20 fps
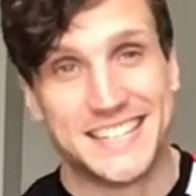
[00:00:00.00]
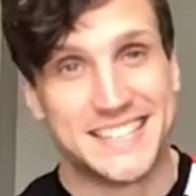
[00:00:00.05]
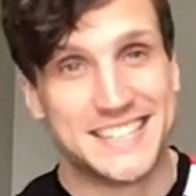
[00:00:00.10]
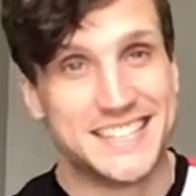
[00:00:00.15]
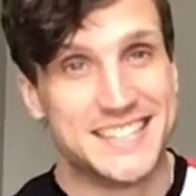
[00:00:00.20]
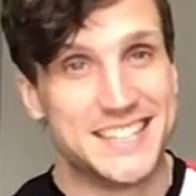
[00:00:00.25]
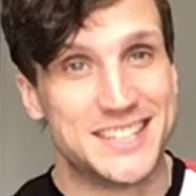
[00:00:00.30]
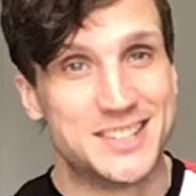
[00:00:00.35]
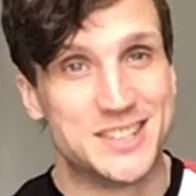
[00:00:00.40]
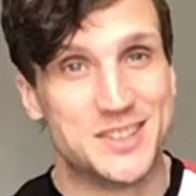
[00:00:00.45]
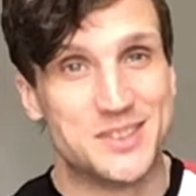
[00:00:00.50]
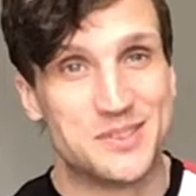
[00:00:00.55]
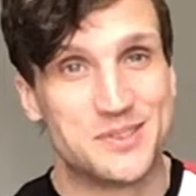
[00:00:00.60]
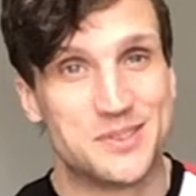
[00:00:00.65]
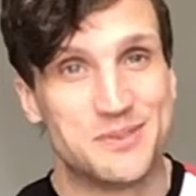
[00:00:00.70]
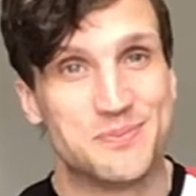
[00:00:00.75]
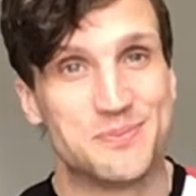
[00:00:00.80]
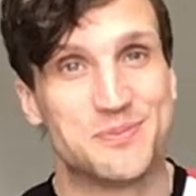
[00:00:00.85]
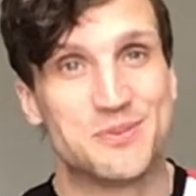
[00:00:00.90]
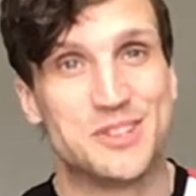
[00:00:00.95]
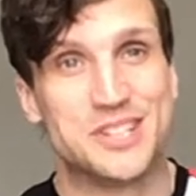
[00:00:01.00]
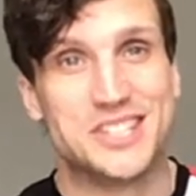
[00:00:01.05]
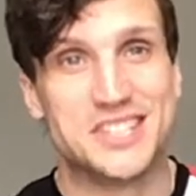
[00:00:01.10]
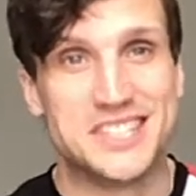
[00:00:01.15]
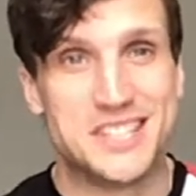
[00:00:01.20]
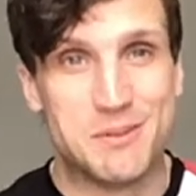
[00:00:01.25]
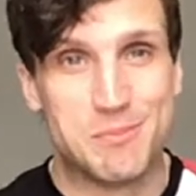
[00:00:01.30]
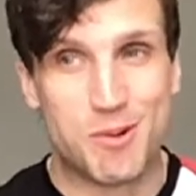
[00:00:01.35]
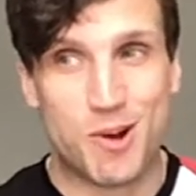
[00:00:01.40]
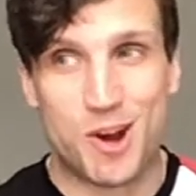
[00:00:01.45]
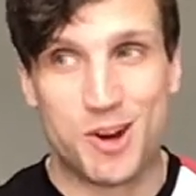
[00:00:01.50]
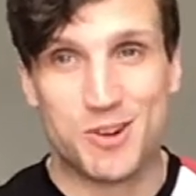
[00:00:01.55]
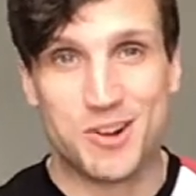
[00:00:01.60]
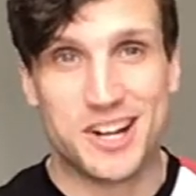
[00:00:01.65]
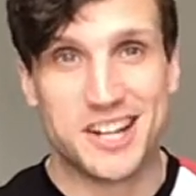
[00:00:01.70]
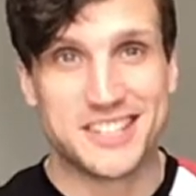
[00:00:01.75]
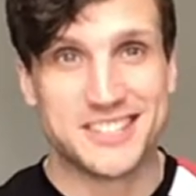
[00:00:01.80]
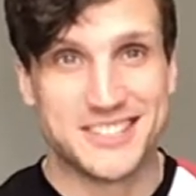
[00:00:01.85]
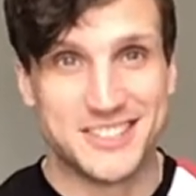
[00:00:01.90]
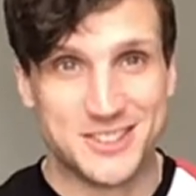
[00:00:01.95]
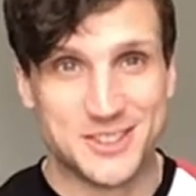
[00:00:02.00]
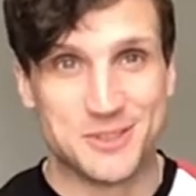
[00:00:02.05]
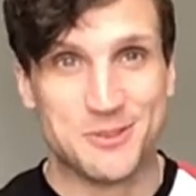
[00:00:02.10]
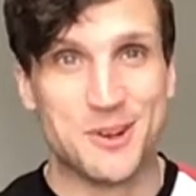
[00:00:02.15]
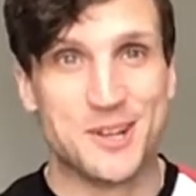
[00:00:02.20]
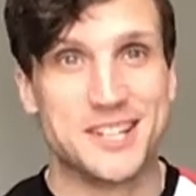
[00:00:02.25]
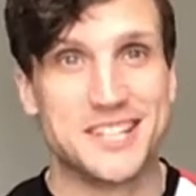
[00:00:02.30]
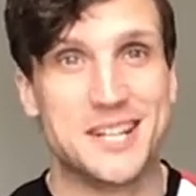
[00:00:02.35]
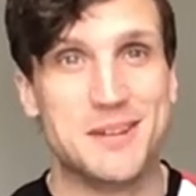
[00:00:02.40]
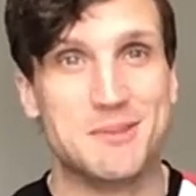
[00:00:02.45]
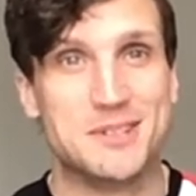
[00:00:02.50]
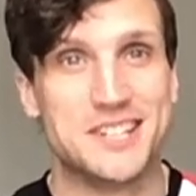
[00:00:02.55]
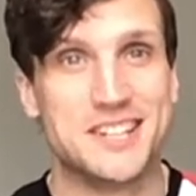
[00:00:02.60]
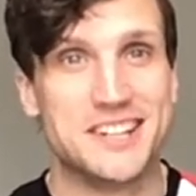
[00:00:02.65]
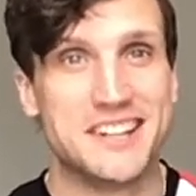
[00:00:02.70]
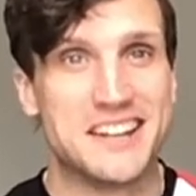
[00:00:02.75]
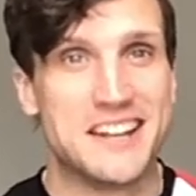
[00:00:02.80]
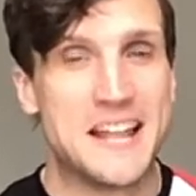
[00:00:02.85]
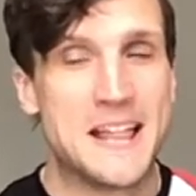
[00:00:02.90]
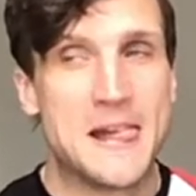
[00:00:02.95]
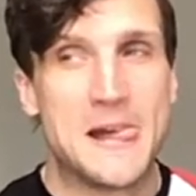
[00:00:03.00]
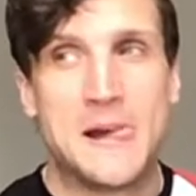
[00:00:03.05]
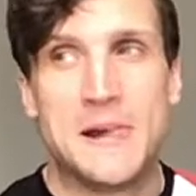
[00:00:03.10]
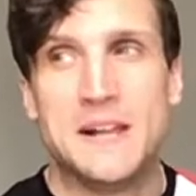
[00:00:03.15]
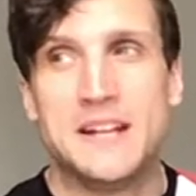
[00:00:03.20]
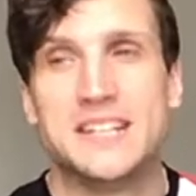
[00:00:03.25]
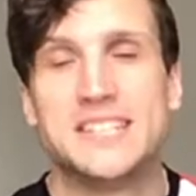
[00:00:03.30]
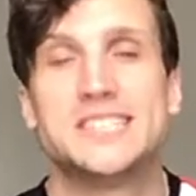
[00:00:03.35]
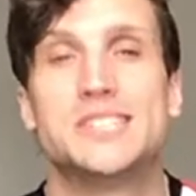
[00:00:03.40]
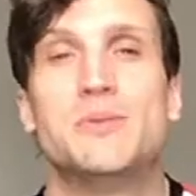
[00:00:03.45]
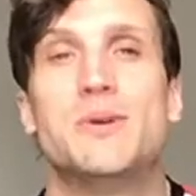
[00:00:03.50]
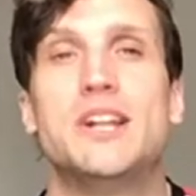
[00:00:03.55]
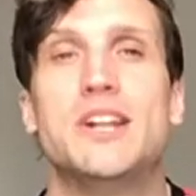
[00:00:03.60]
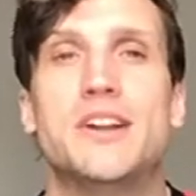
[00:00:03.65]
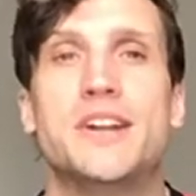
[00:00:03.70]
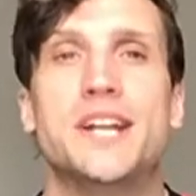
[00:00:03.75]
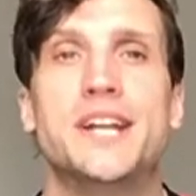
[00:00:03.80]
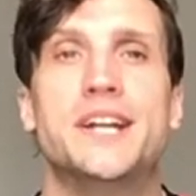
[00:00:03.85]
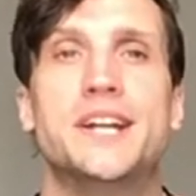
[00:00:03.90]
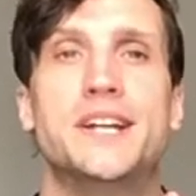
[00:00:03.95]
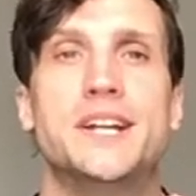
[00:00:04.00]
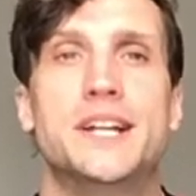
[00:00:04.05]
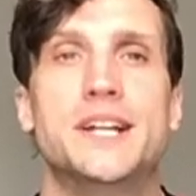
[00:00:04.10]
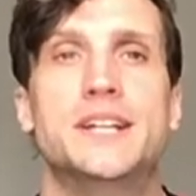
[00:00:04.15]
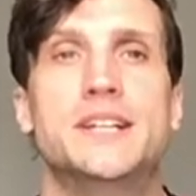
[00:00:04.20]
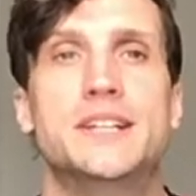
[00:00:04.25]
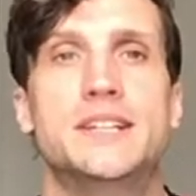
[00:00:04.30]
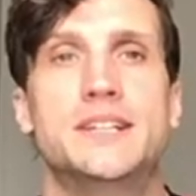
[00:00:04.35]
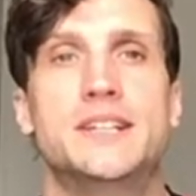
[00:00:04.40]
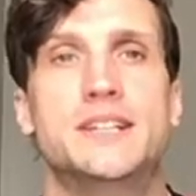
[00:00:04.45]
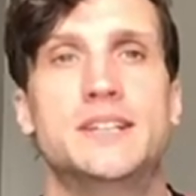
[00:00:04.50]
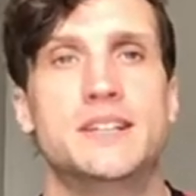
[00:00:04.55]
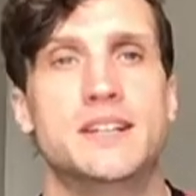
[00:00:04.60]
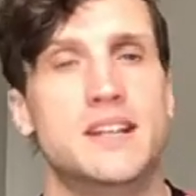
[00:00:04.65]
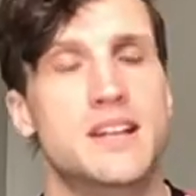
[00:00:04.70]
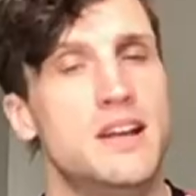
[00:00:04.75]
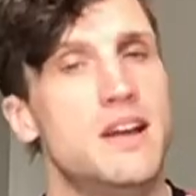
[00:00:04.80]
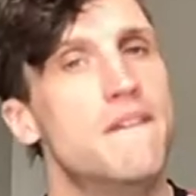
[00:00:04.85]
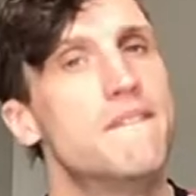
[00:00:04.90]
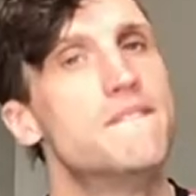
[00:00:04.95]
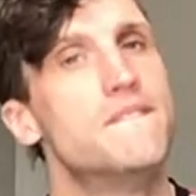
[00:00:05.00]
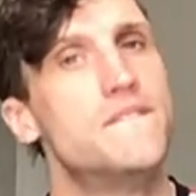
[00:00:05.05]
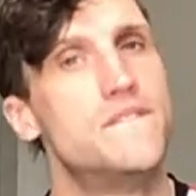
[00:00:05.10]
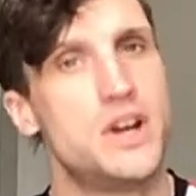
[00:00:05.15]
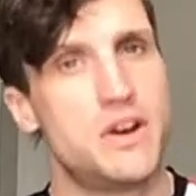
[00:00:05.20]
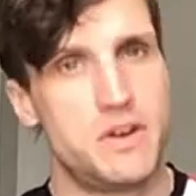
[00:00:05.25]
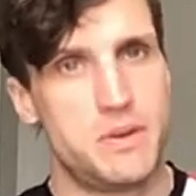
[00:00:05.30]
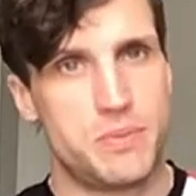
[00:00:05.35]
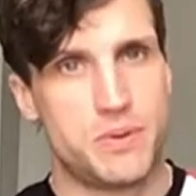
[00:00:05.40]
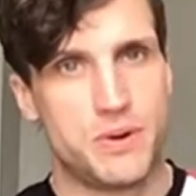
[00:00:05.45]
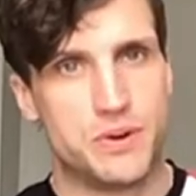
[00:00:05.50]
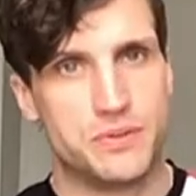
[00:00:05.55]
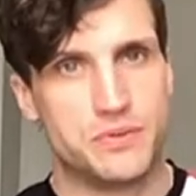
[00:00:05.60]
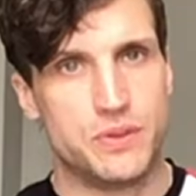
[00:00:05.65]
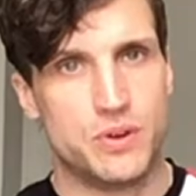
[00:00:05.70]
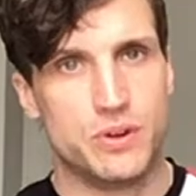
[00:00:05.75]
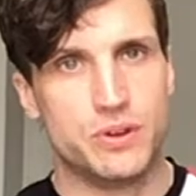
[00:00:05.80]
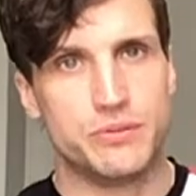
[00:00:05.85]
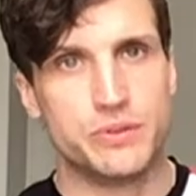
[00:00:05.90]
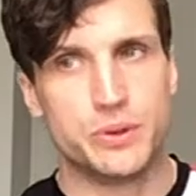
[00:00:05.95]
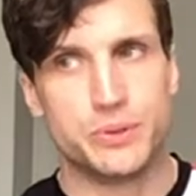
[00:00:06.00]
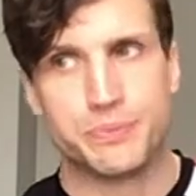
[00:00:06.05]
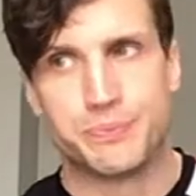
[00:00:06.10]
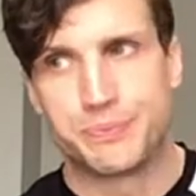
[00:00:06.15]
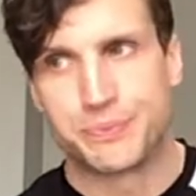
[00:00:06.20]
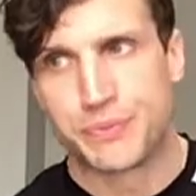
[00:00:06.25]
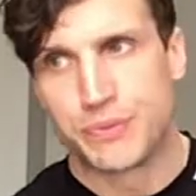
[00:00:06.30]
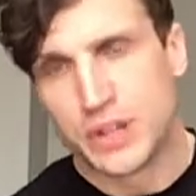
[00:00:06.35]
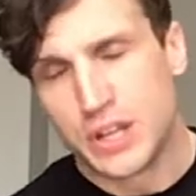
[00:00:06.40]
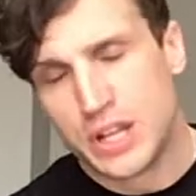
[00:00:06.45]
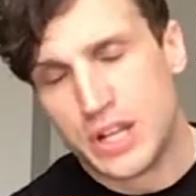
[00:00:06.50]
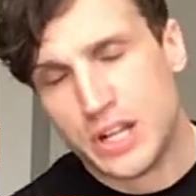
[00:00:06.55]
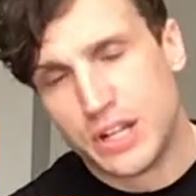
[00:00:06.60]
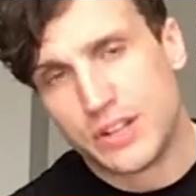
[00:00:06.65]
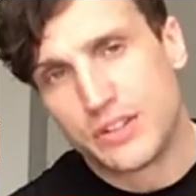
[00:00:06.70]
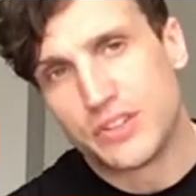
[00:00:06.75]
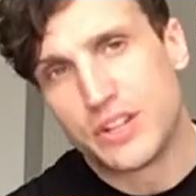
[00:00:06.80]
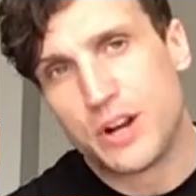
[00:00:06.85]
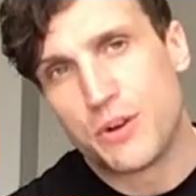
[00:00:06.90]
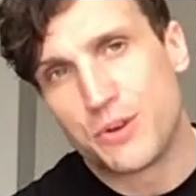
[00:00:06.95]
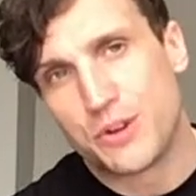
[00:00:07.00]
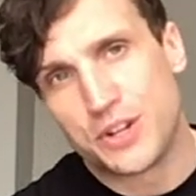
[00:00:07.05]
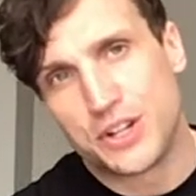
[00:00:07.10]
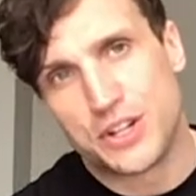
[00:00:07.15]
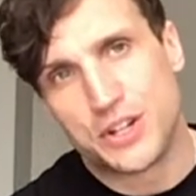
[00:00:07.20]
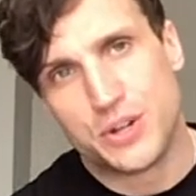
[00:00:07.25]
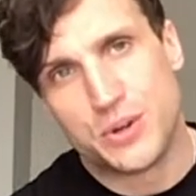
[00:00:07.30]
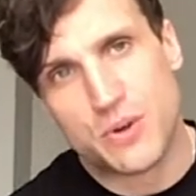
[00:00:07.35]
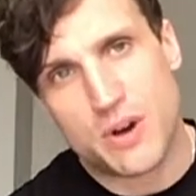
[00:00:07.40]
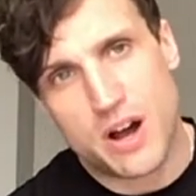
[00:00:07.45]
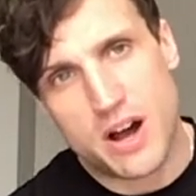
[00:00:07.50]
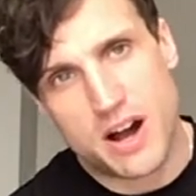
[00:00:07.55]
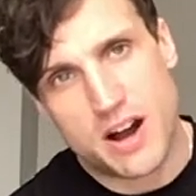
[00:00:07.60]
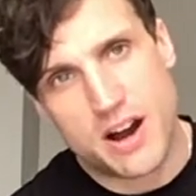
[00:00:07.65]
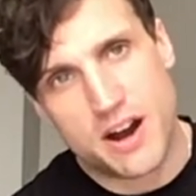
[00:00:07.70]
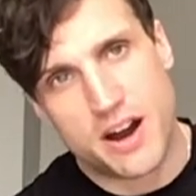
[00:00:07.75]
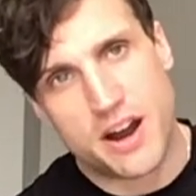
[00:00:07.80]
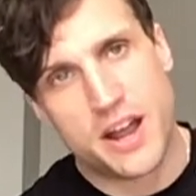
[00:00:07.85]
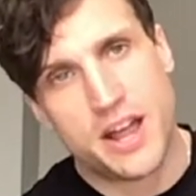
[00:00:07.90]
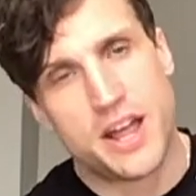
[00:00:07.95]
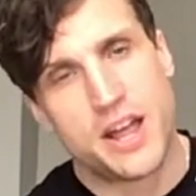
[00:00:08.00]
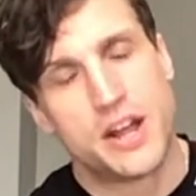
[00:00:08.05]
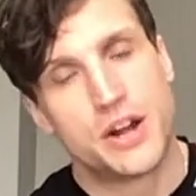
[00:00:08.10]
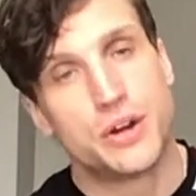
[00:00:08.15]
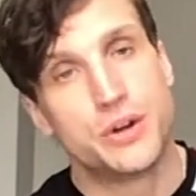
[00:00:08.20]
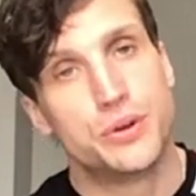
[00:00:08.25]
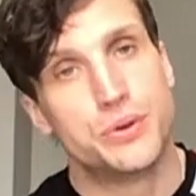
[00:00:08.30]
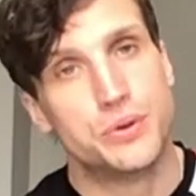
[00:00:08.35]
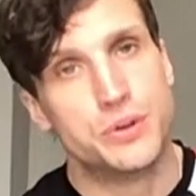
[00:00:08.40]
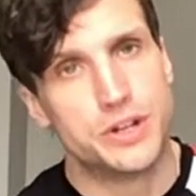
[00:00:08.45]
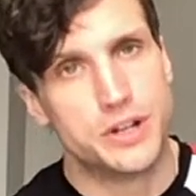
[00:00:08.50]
addictive. When you see progress, you just want to keep seeing it. So well done. Very proud of all of you. So now we're going to do our cool